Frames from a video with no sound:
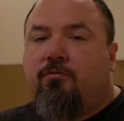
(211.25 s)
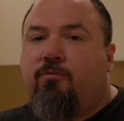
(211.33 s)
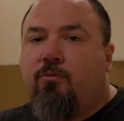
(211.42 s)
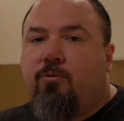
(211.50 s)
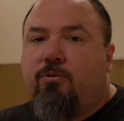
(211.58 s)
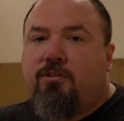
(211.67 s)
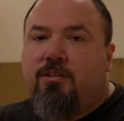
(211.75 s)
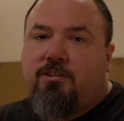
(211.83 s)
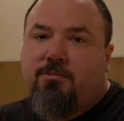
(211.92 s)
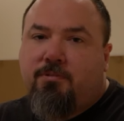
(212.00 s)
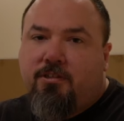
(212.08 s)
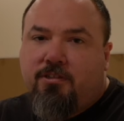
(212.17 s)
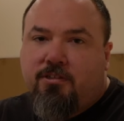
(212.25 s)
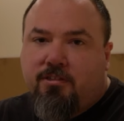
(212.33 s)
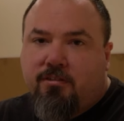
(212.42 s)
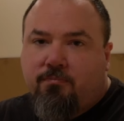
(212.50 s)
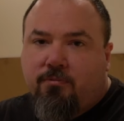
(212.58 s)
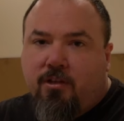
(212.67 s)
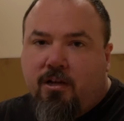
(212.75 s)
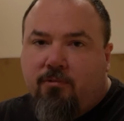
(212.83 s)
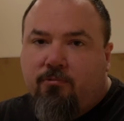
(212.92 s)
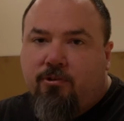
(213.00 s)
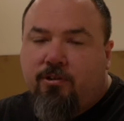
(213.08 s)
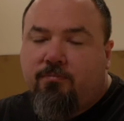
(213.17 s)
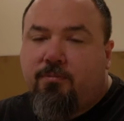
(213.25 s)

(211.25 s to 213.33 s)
for these pieces of plywood,